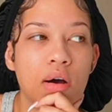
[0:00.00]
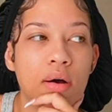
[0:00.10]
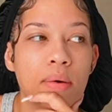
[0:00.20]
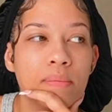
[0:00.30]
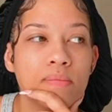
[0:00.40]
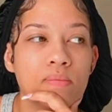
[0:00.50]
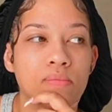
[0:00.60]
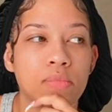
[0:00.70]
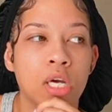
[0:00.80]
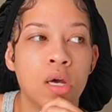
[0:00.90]
Um,
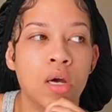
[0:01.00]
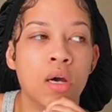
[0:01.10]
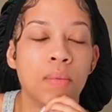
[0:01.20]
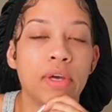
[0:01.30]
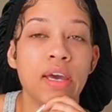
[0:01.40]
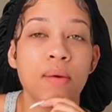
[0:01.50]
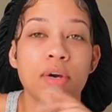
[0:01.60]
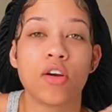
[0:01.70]
but yeah,